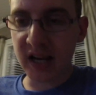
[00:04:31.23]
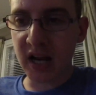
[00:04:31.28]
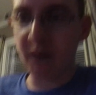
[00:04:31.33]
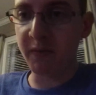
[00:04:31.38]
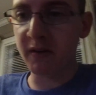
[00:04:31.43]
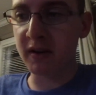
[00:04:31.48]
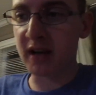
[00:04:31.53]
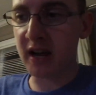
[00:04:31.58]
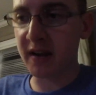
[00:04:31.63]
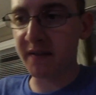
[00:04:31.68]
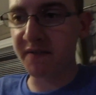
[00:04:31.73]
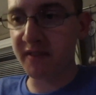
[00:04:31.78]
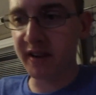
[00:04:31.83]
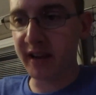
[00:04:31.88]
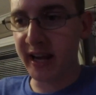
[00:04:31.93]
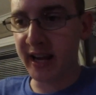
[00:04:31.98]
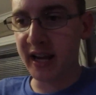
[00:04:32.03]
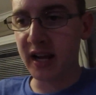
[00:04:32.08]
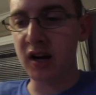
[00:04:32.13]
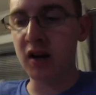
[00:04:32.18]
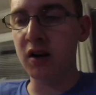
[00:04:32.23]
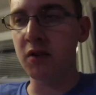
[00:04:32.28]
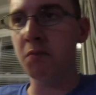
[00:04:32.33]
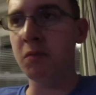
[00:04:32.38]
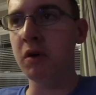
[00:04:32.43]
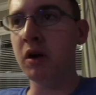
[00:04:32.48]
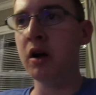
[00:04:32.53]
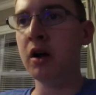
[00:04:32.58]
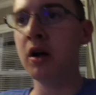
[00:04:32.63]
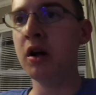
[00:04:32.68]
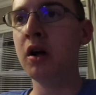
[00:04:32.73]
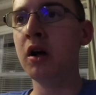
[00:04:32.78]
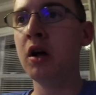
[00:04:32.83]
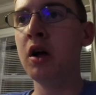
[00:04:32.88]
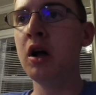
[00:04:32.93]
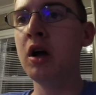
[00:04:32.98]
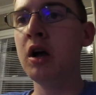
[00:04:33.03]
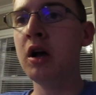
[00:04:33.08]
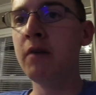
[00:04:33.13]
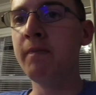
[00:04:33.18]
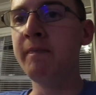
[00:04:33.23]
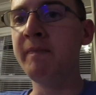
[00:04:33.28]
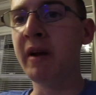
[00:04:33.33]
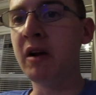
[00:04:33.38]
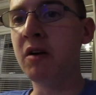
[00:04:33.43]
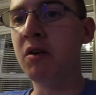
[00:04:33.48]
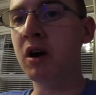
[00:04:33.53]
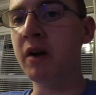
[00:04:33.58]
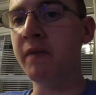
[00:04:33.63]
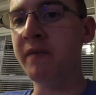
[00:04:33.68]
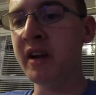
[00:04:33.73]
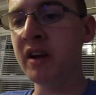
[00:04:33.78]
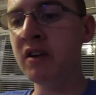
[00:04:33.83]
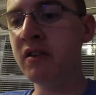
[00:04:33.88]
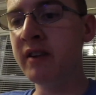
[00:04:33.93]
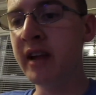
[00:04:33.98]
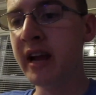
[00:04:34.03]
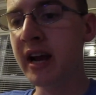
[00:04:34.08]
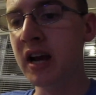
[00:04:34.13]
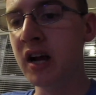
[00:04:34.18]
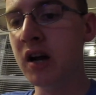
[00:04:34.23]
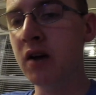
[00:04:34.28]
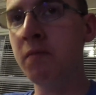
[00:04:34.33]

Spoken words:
I would definitely record video, like